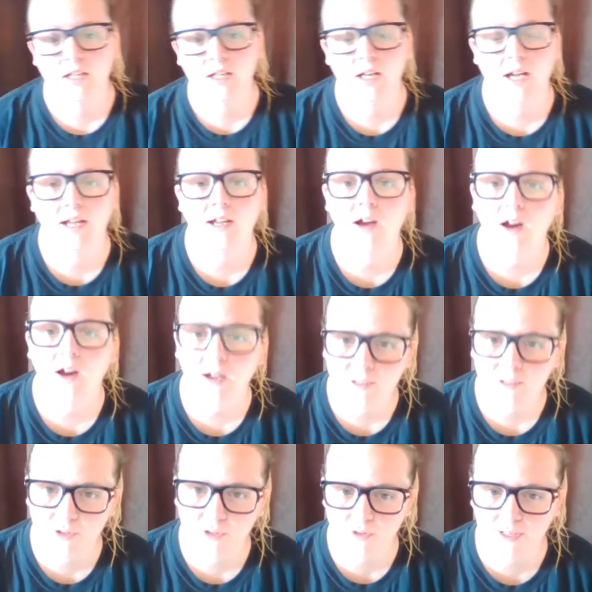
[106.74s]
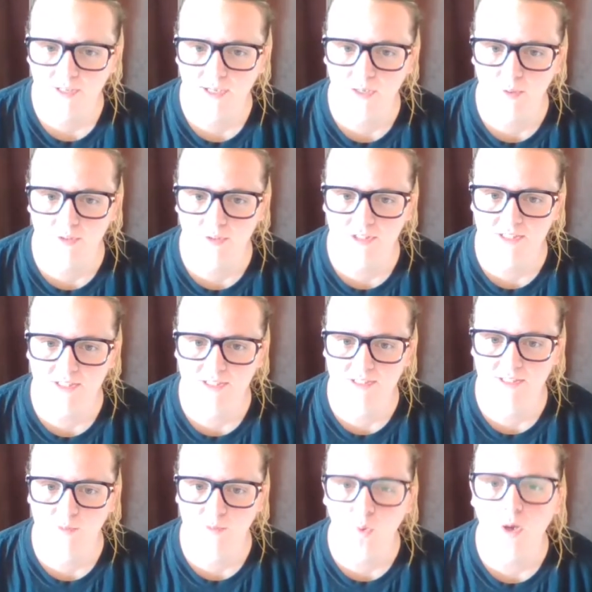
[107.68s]
a high kill count
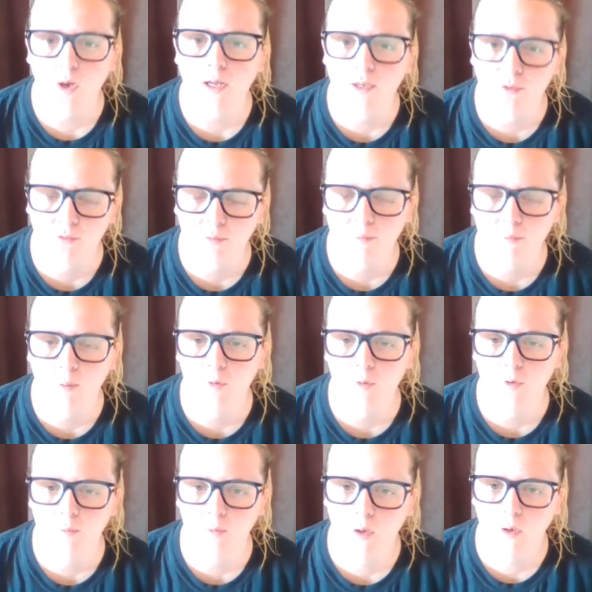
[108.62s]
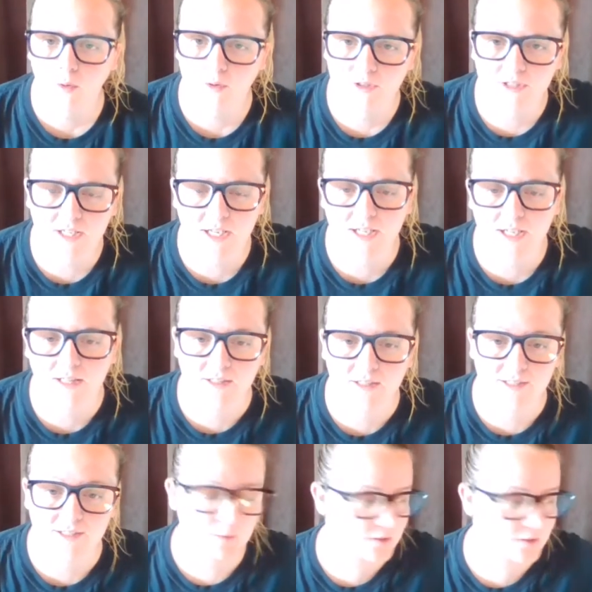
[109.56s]
is what you remember the most, and
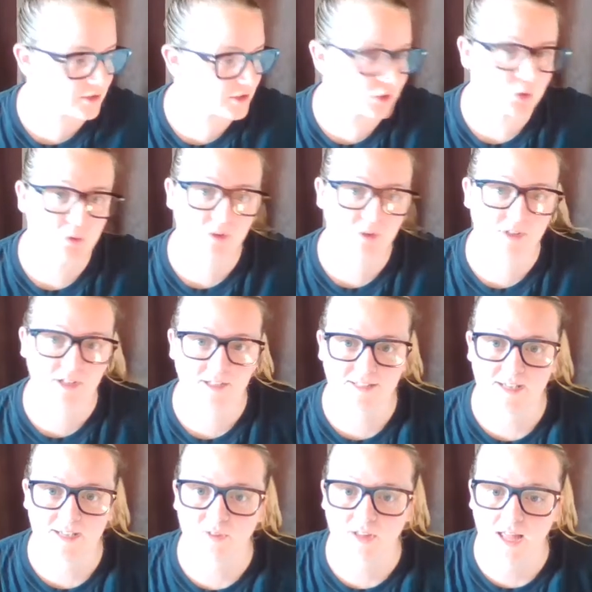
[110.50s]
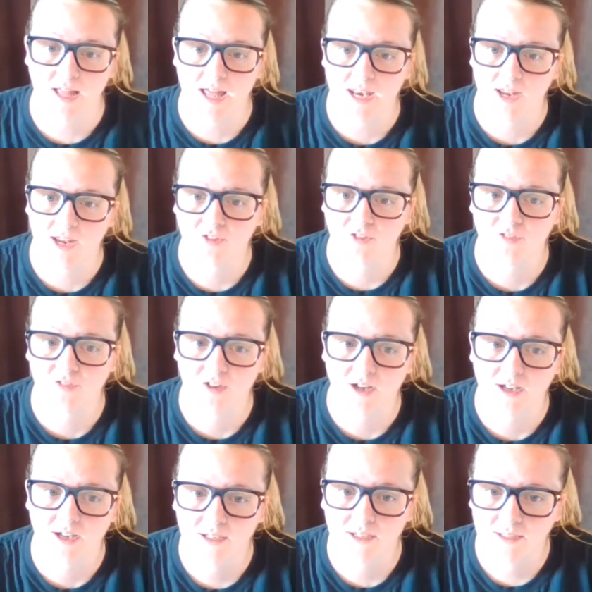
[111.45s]
this one certainly does have a lot of